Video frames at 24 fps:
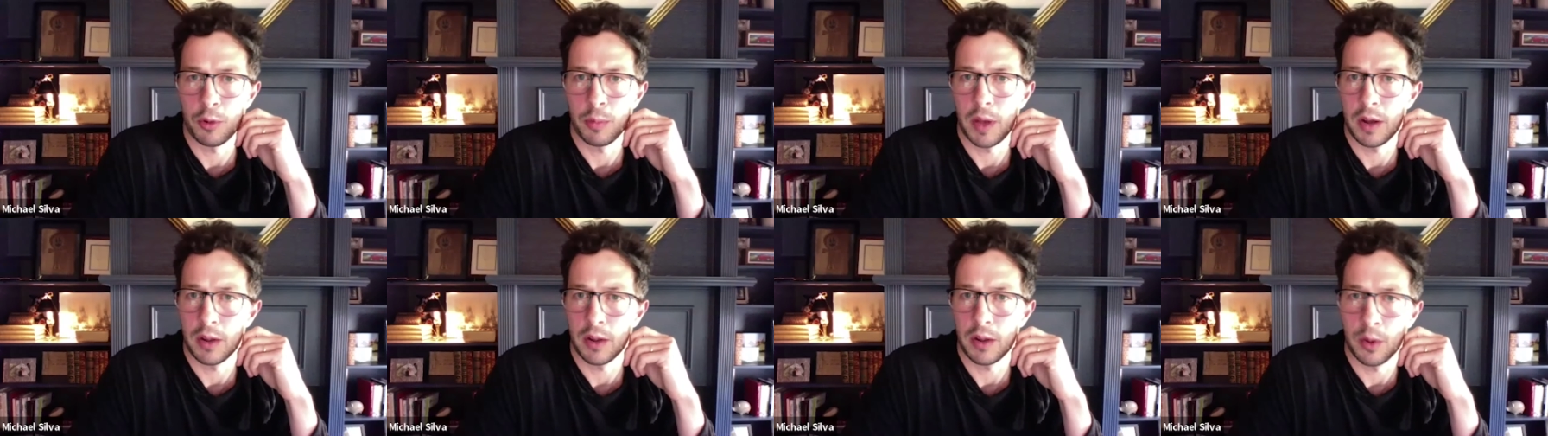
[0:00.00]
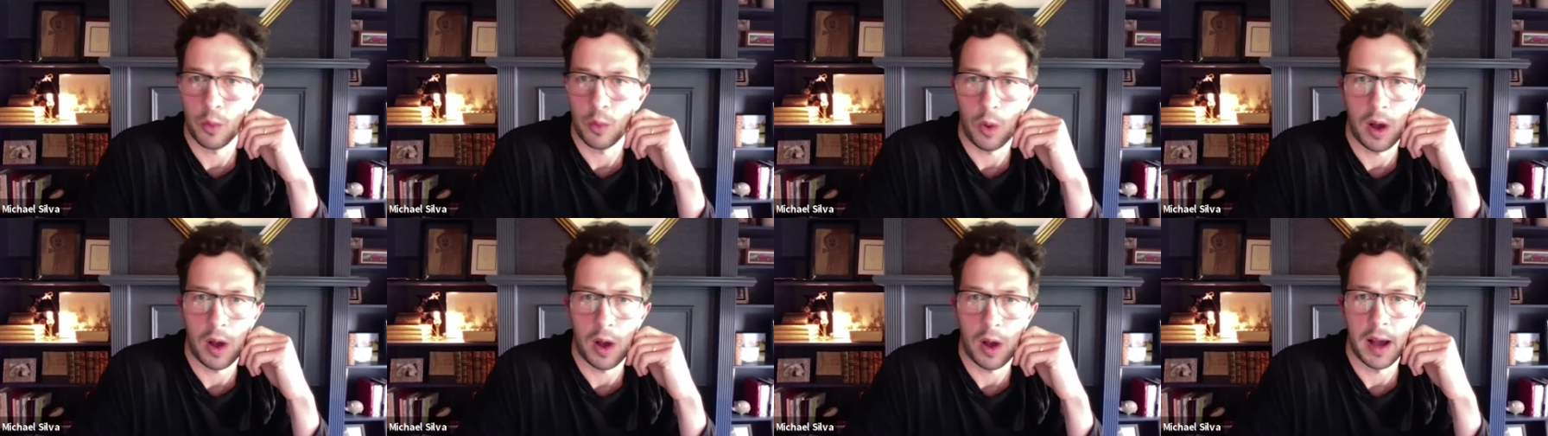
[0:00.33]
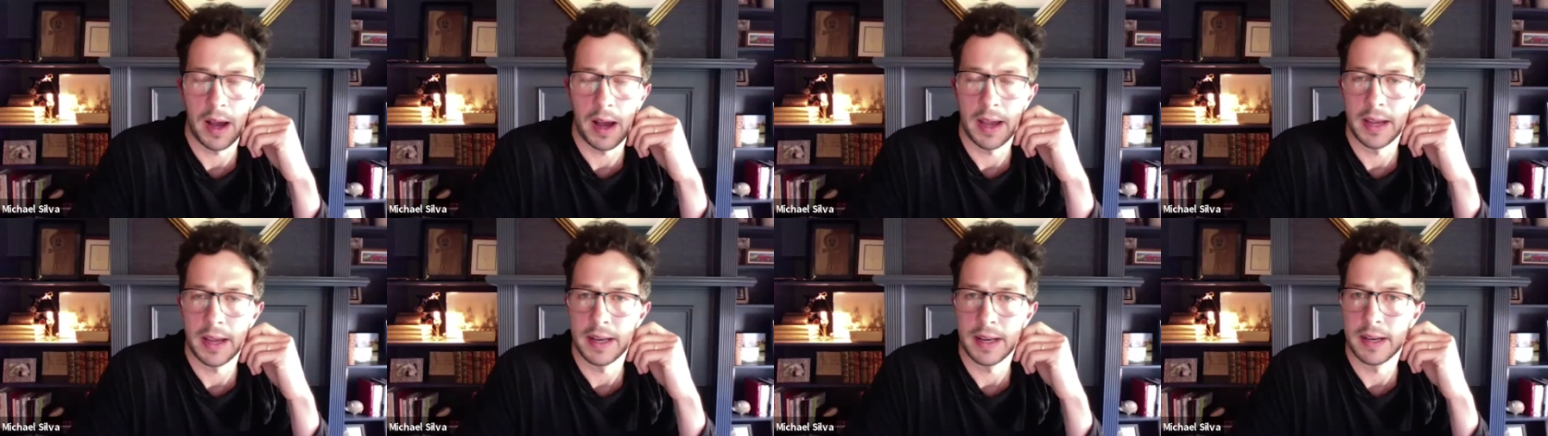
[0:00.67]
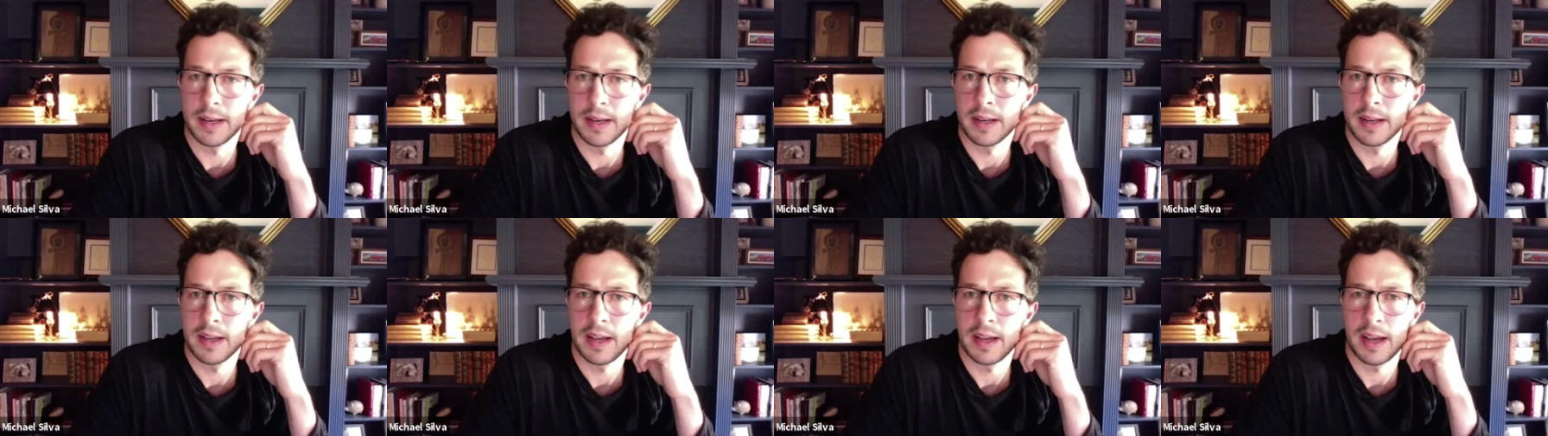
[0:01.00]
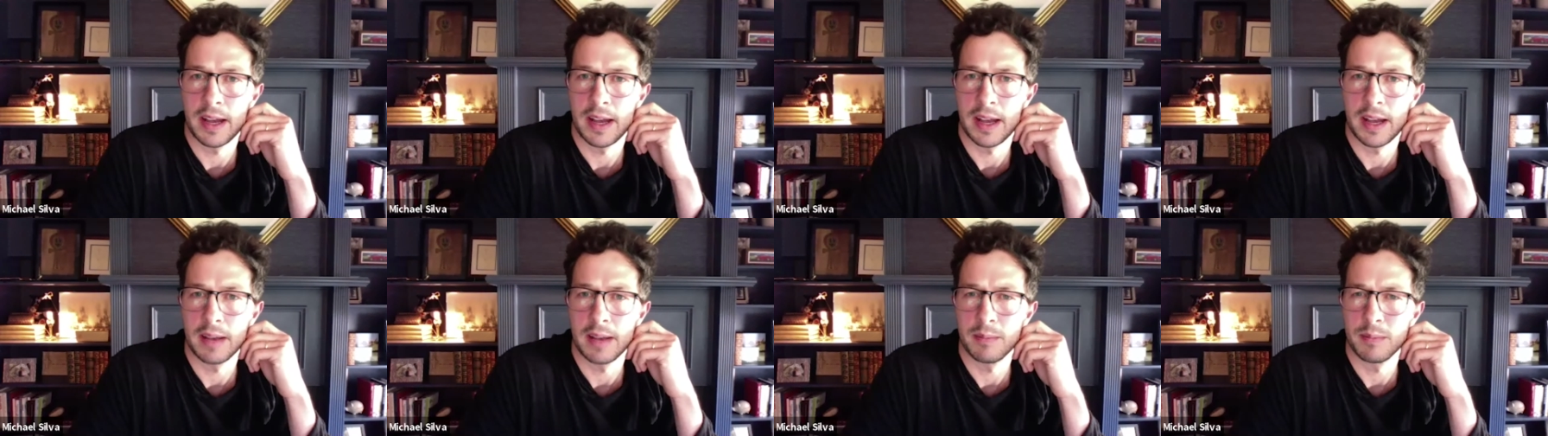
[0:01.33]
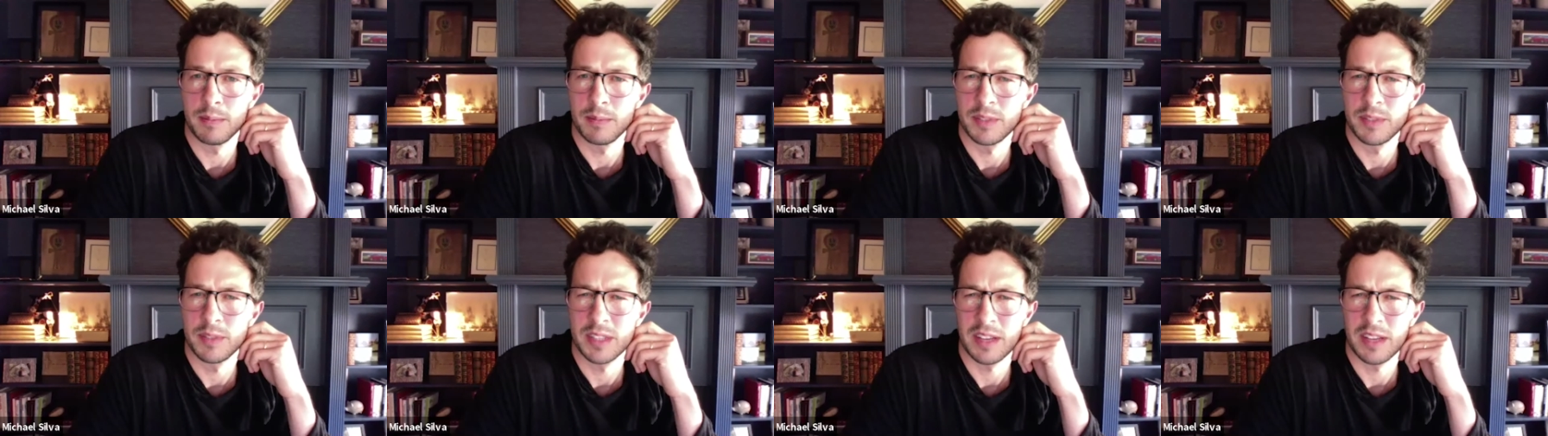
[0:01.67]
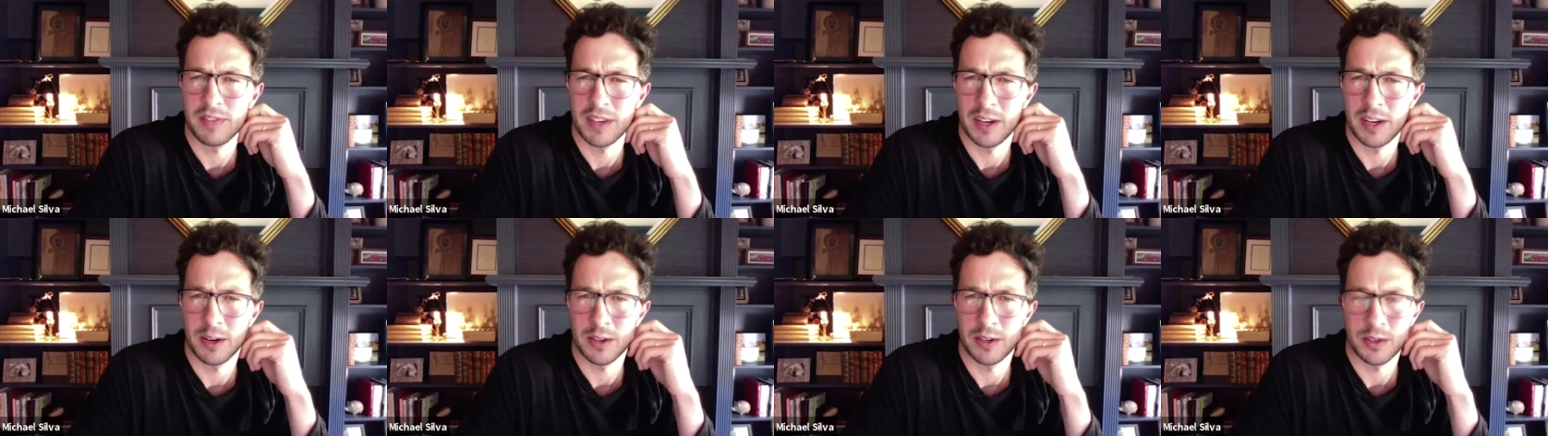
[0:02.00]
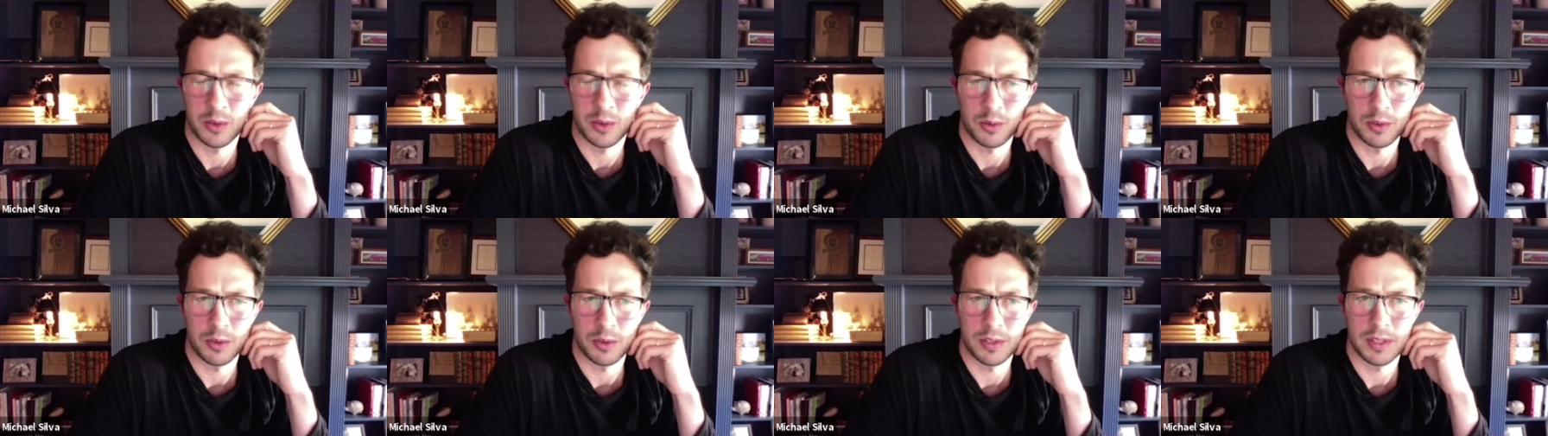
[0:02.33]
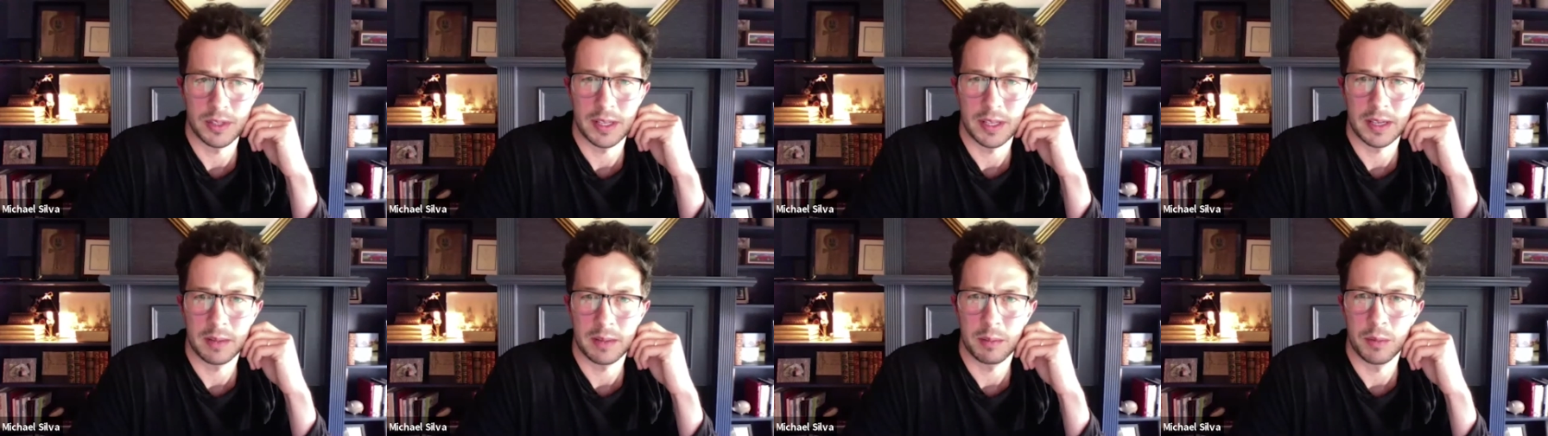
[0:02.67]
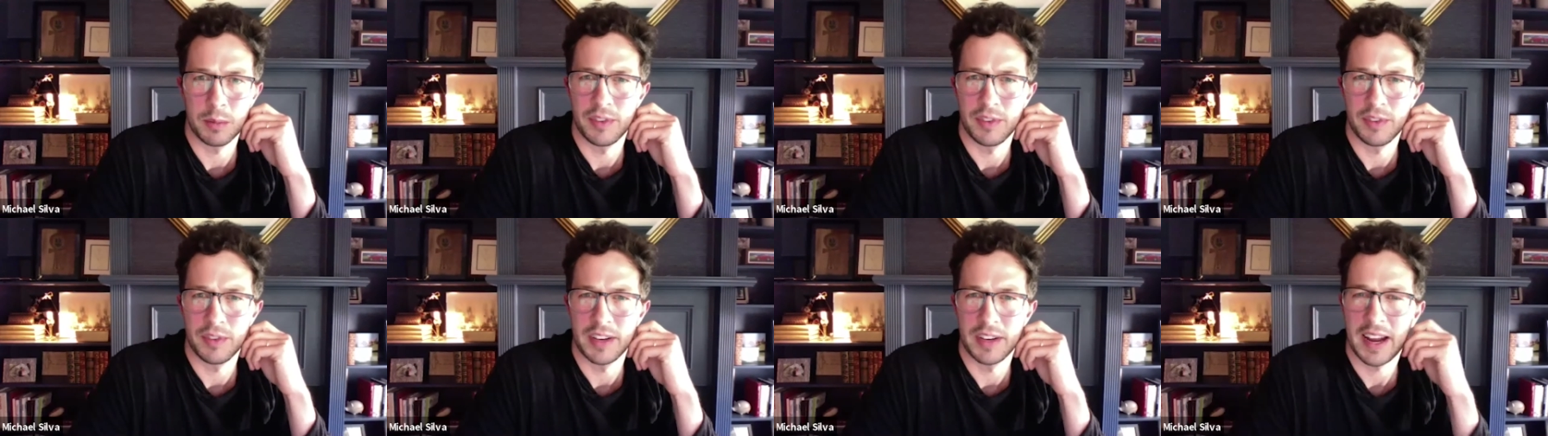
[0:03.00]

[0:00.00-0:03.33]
bottle of wine, stuff geared towards like moving.